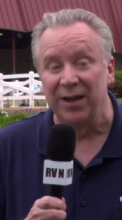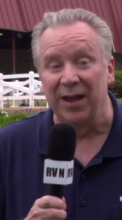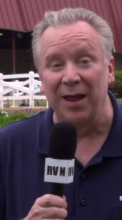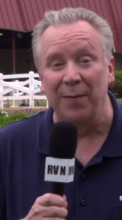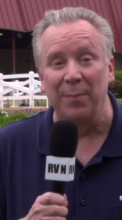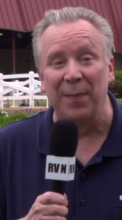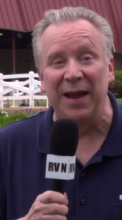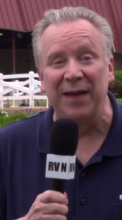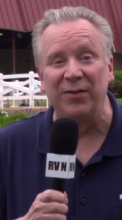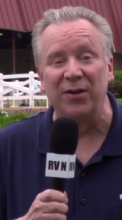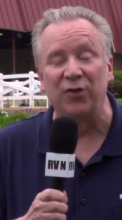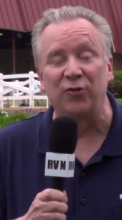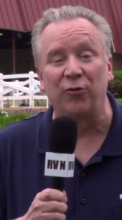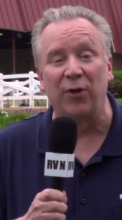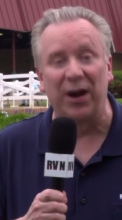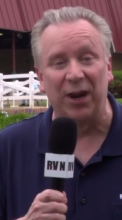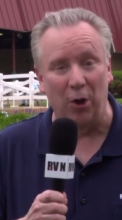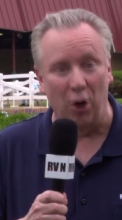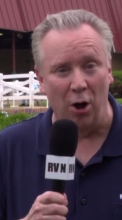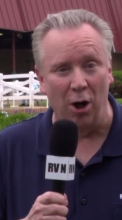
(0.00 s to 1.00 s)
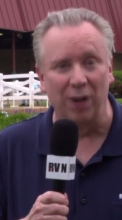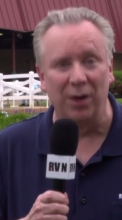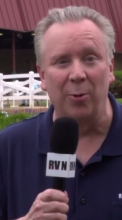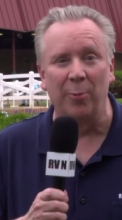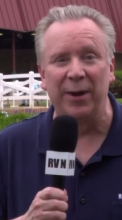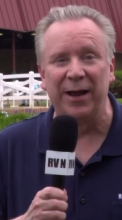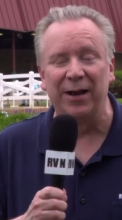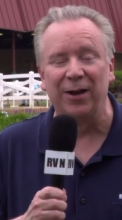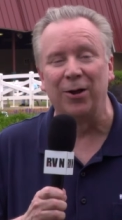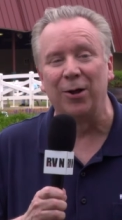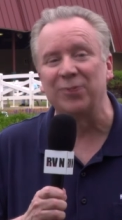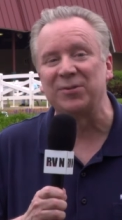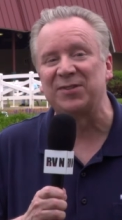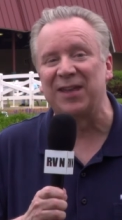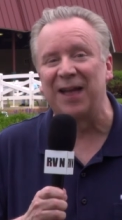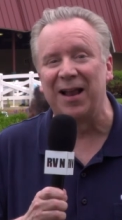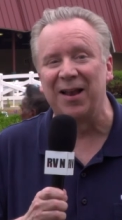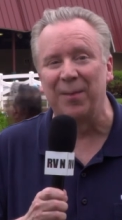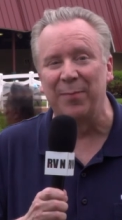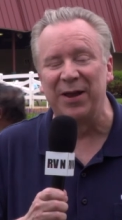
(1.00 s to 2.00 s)
and made the trek all the way to Los
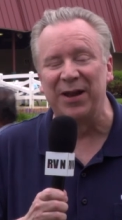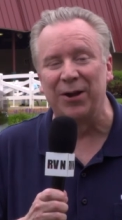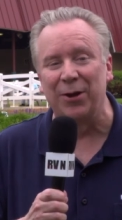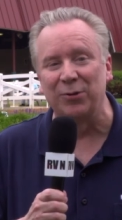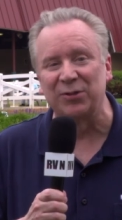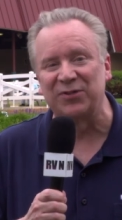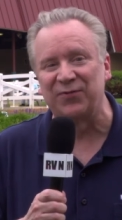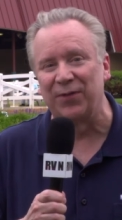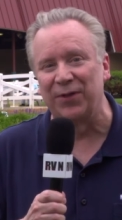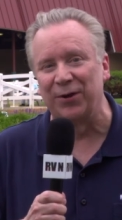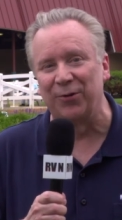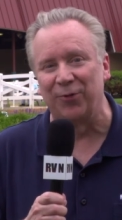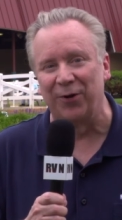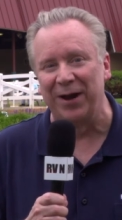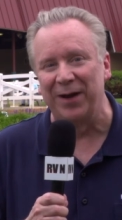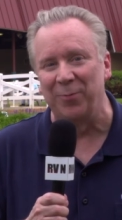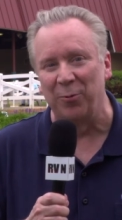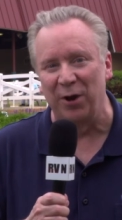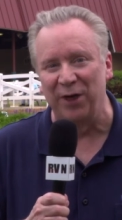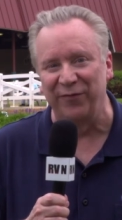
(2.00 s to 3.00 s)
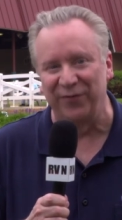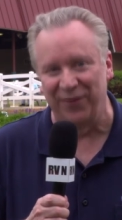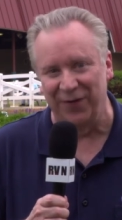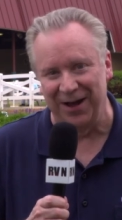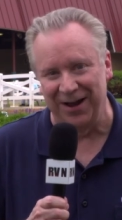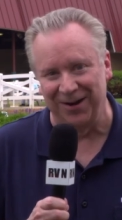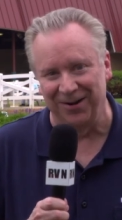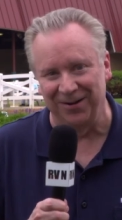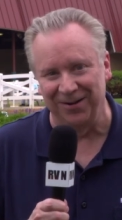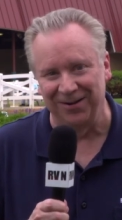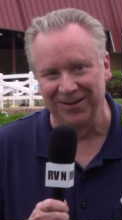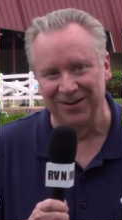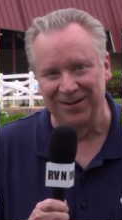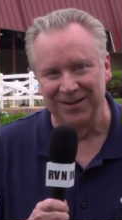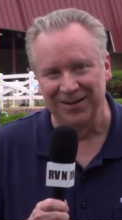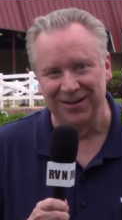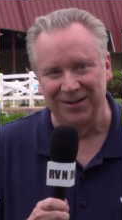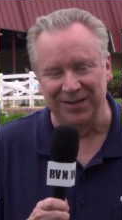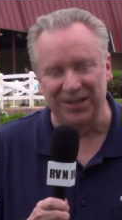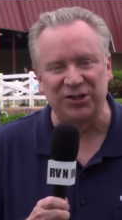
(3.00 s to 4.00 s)
Alamitos for the Grade one final.
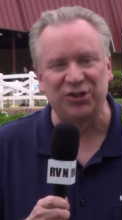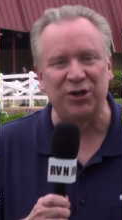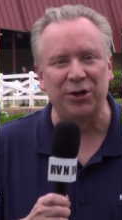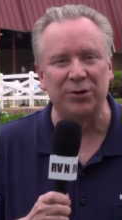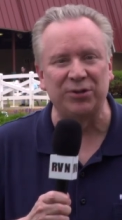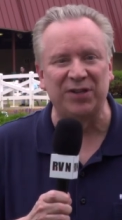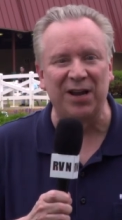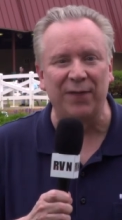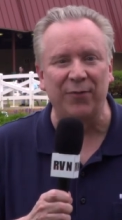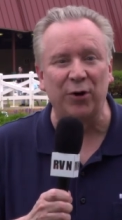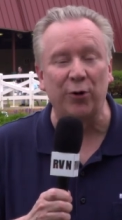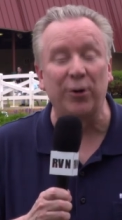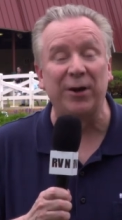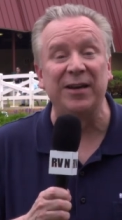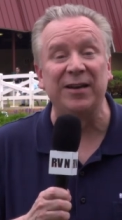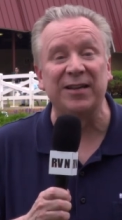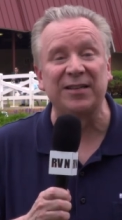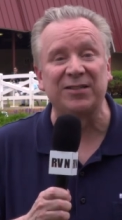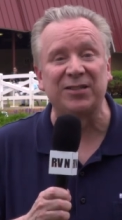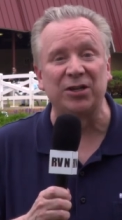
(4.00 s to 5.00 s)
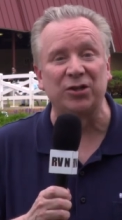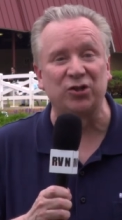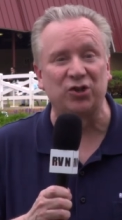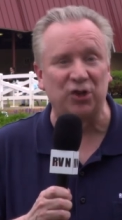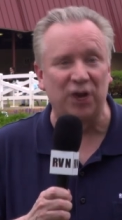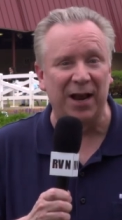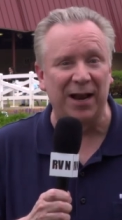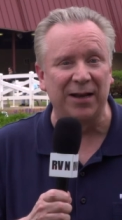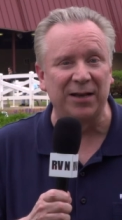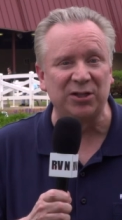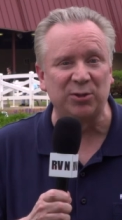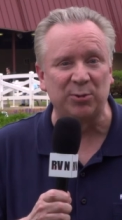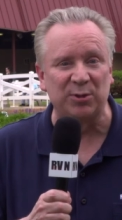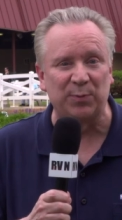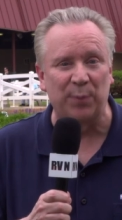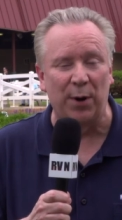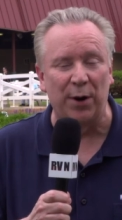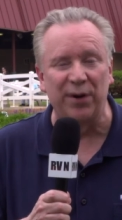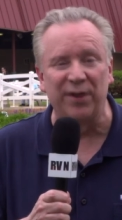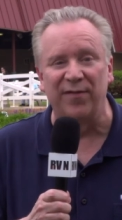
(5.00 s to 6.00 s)
This year's Evergreen Distance Challenge was
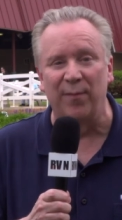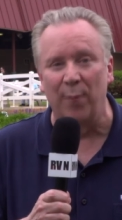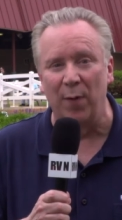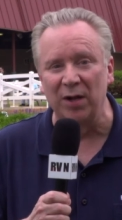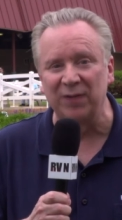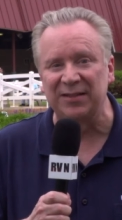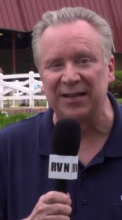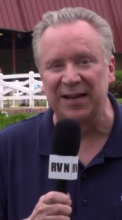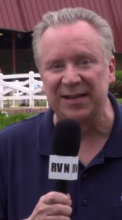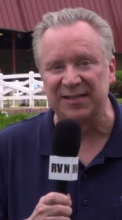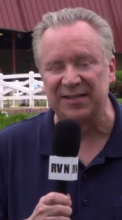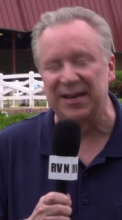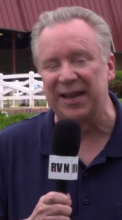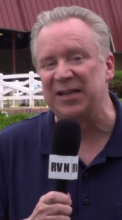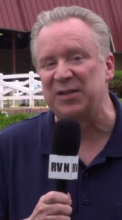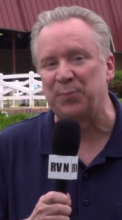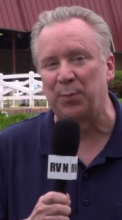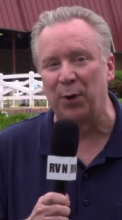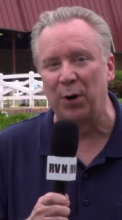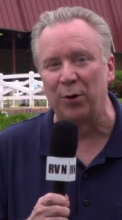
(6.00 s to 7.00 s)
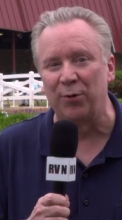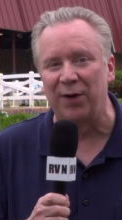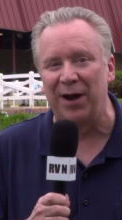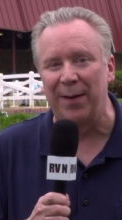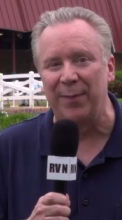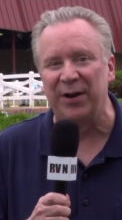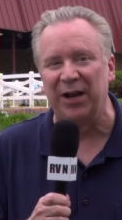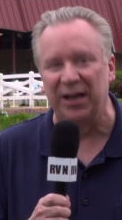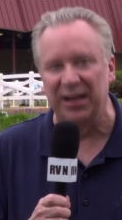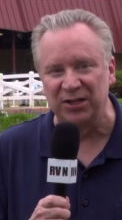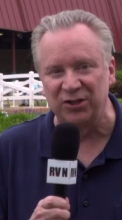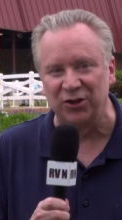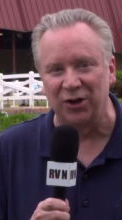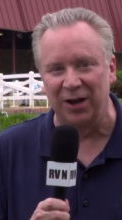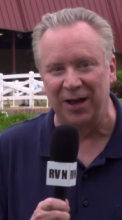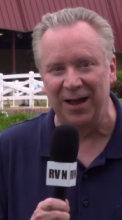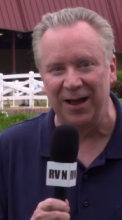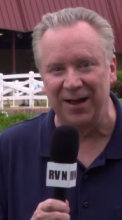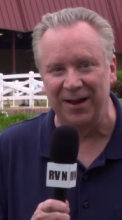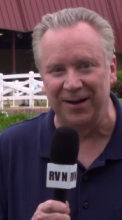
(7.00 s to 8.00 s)
part of a multi-stakes program in late
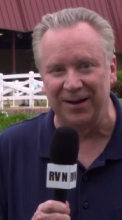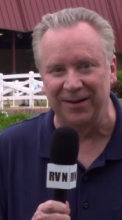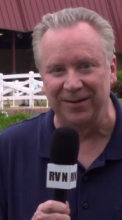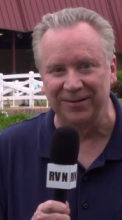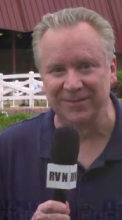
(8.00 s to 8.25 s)
July.